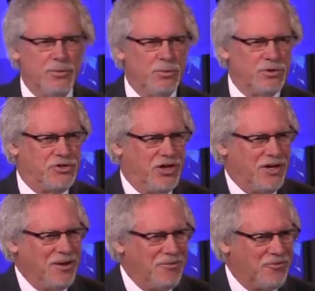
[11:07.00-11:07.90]
Well,
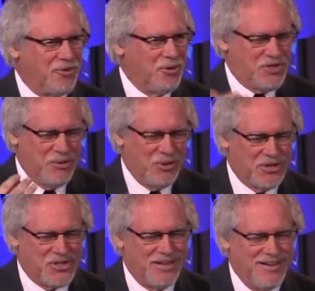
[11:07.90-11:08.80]
duh, of course he
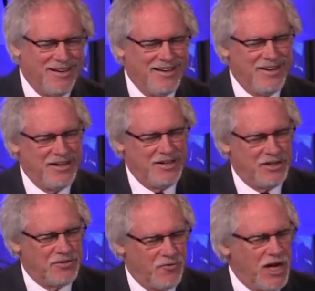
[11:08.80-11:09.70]
was. He
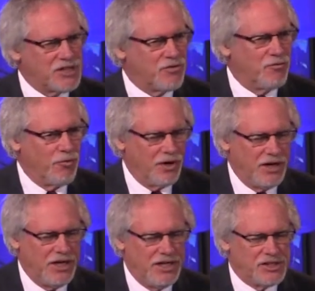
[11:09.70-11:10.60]
did fast for 40
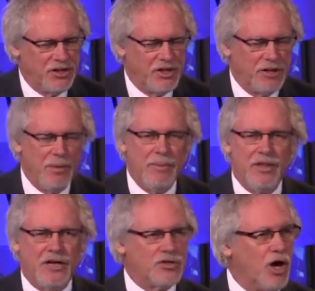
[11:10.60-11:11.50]
days. I think maybe
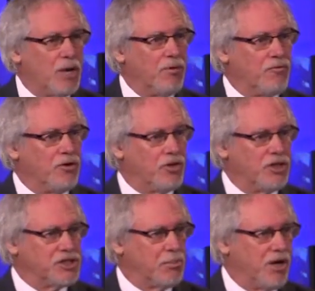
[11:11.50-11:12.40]
that taught him a few
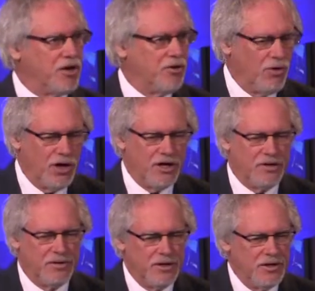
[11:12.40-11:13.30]
things about a
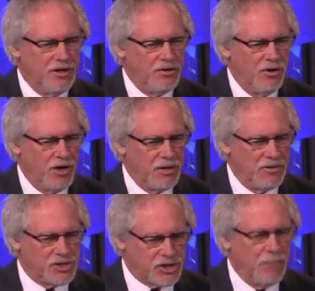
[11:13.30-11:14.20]

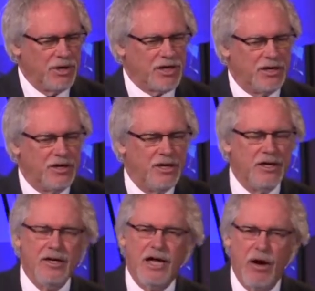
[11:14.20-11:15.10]
gnawing stomach and
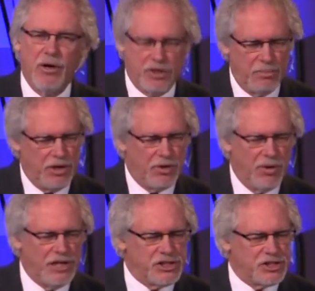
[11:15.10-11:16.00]
how it could be a
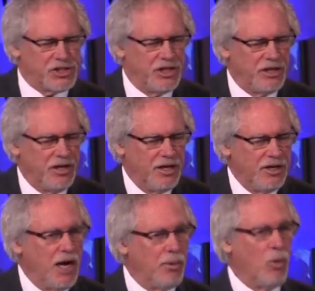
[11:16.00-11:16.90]
righteous thing.
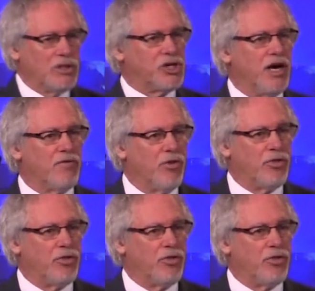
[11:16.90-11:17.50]
Yeah, but was he ever